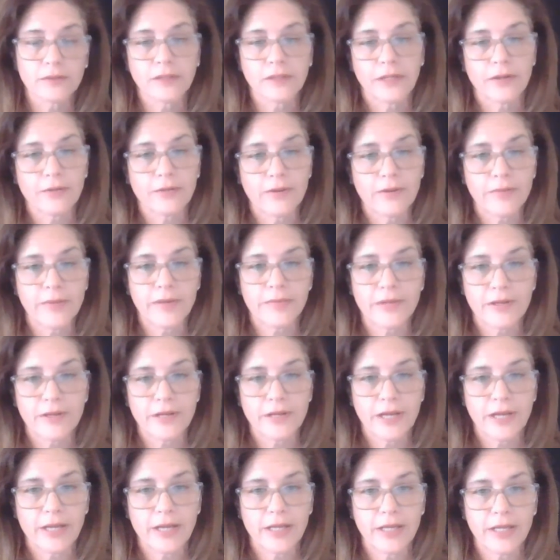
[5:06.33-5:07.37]
I don't want mommy or
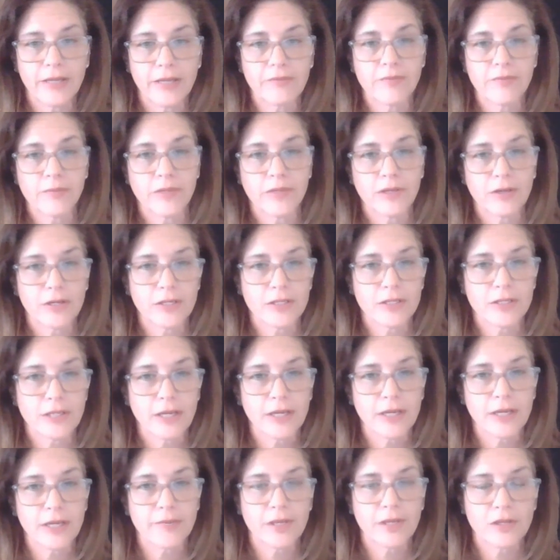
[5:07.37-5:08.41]
daddy giving me a hard
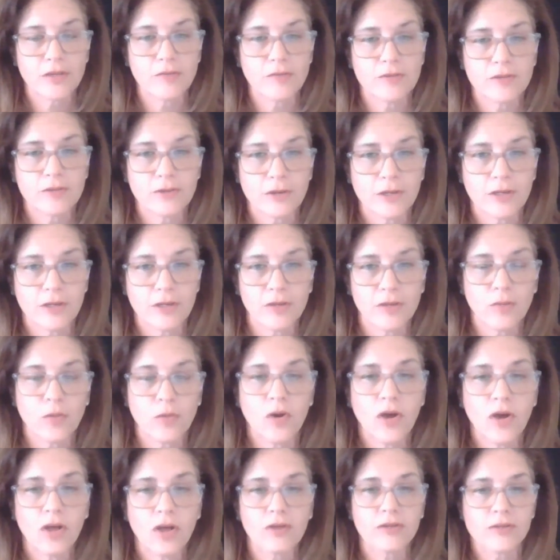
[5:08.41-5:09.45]
time that you were drawing on the wall,